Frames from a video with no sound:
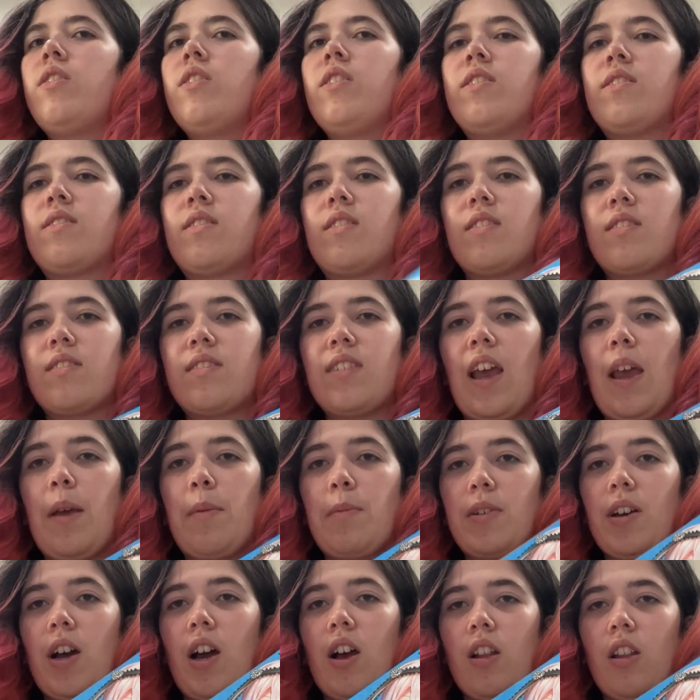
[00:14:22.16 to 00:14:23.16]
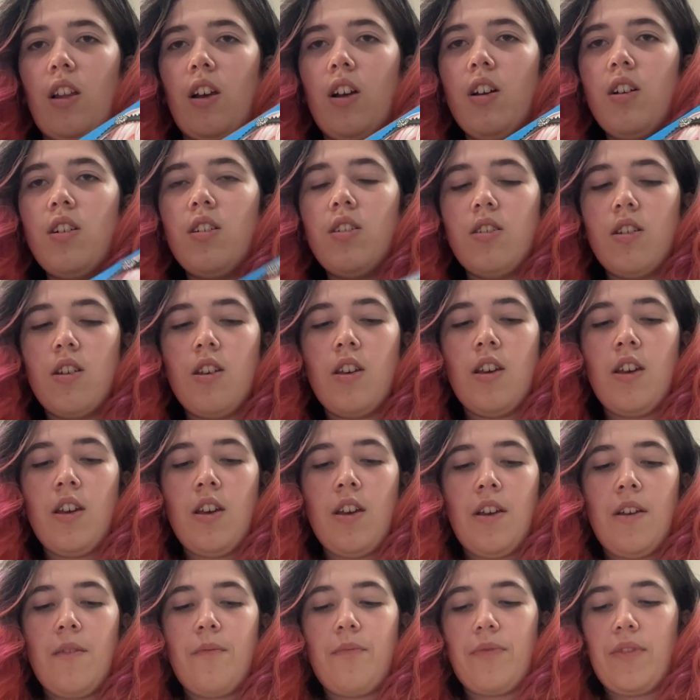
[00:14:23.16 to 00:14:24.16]
is the same color
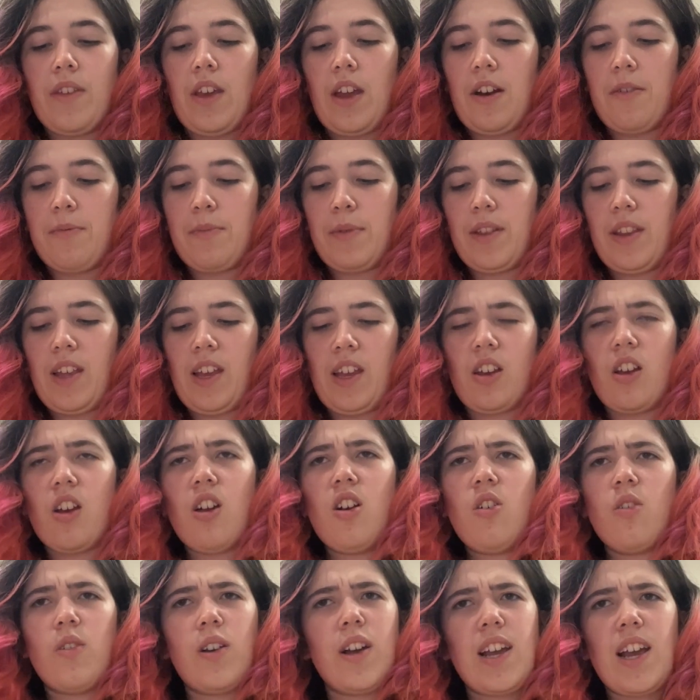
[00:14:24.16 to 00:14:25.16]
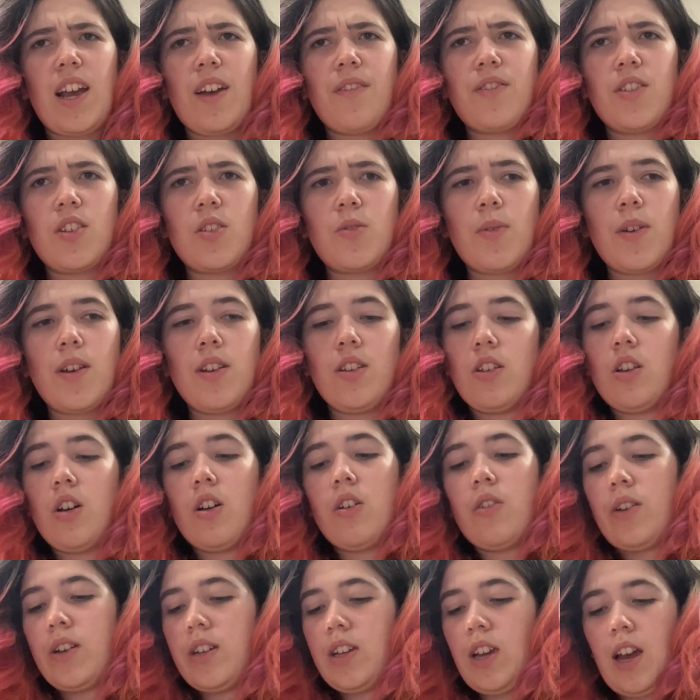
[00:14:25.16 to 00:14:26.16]
and I've been like, oh, I have this one.
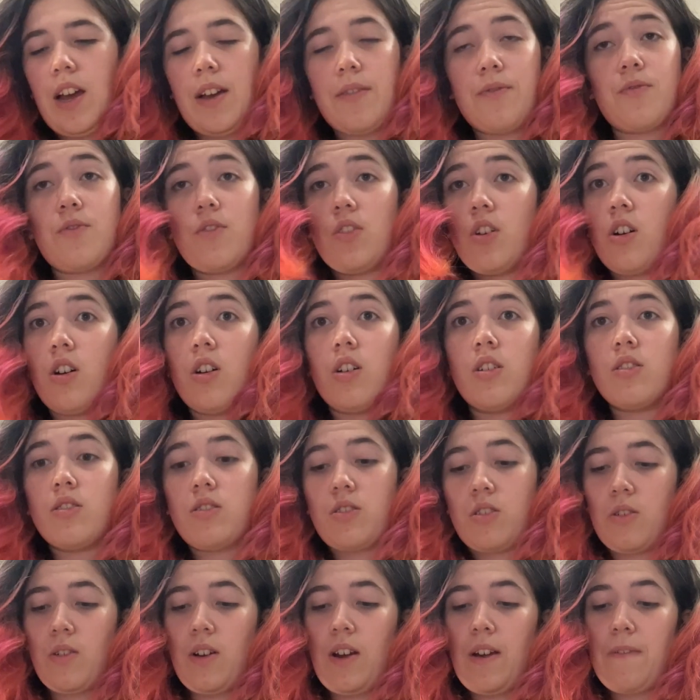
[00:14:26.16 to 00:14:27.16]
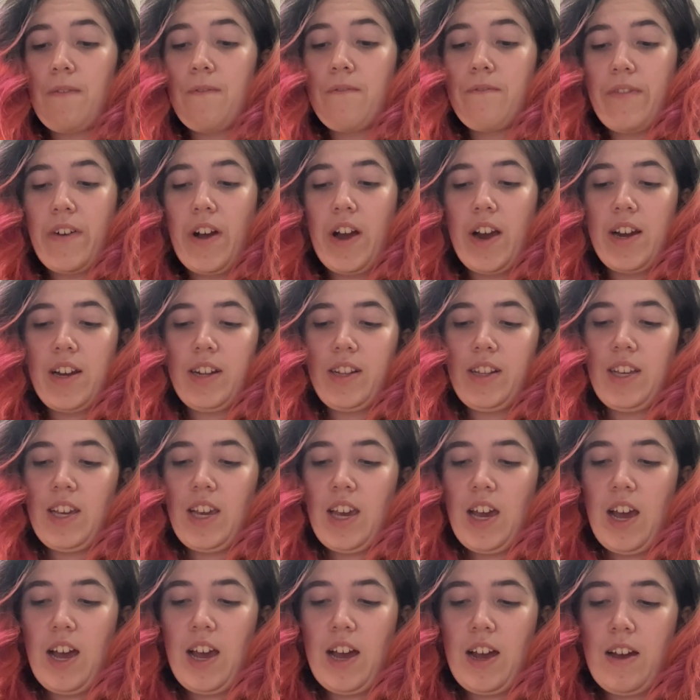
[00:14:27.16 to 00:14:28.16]
No, I have not. So I finally
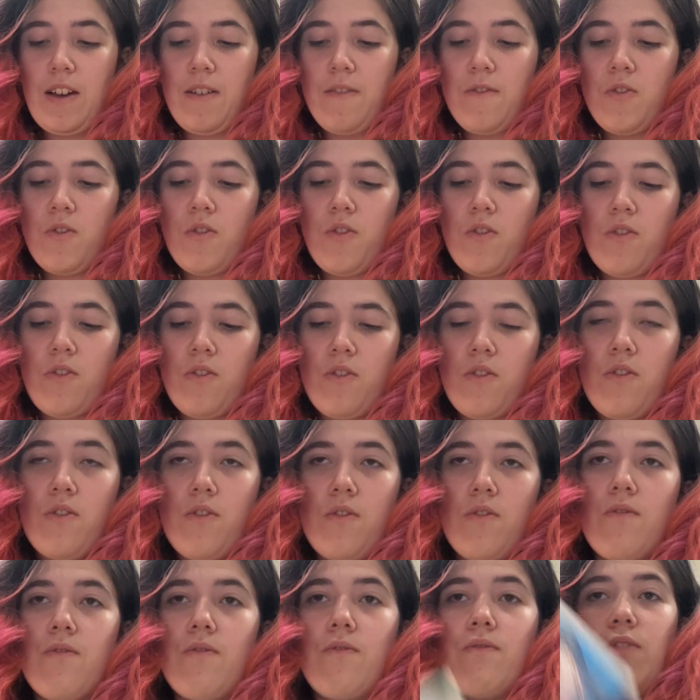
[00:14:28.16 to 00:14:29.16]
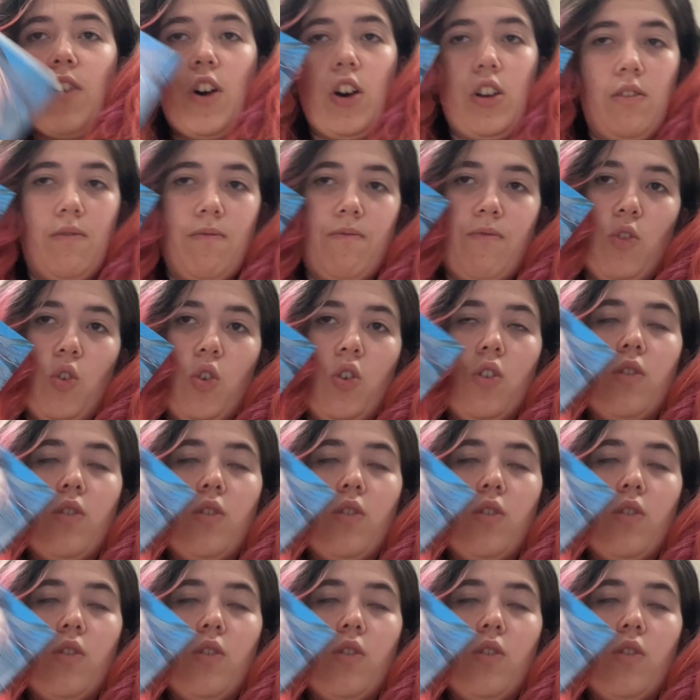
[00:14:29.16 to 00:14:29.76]
have Volume I got